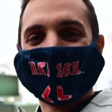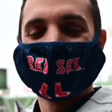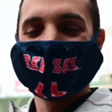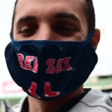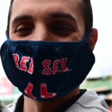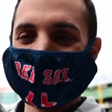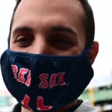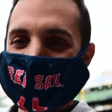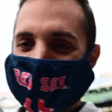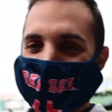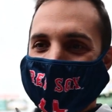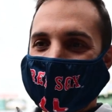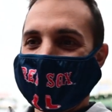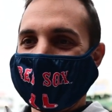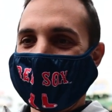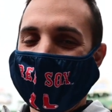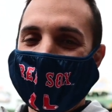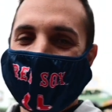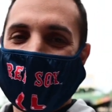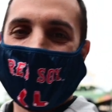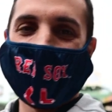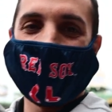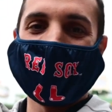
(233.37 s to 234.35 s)
So we're about
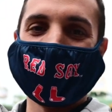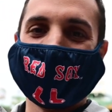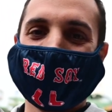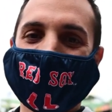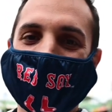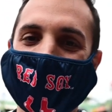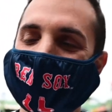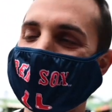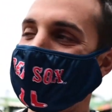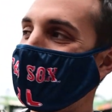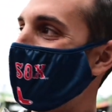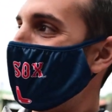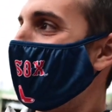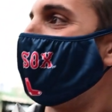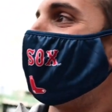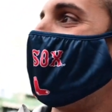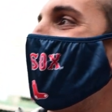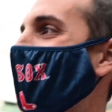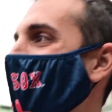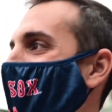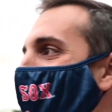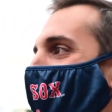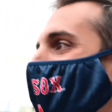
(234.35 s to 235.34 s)
uh, halfway done
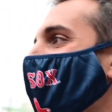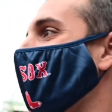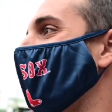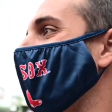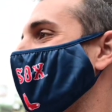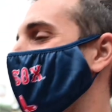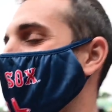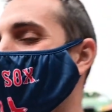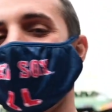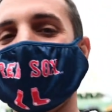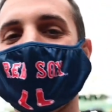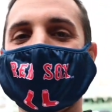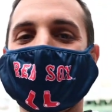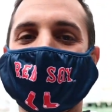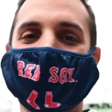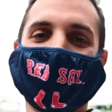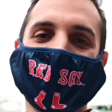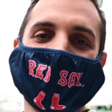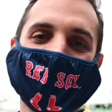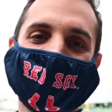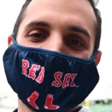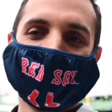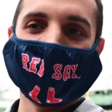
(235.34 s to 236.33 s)
batting practice,
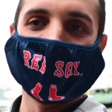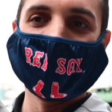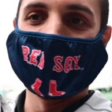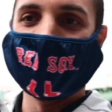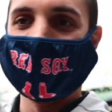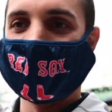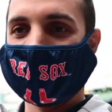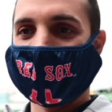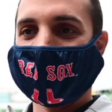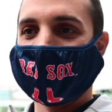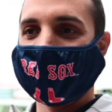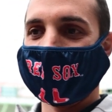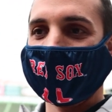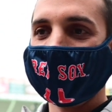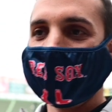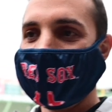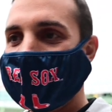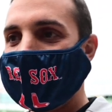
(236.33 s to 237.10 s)
feeling really good.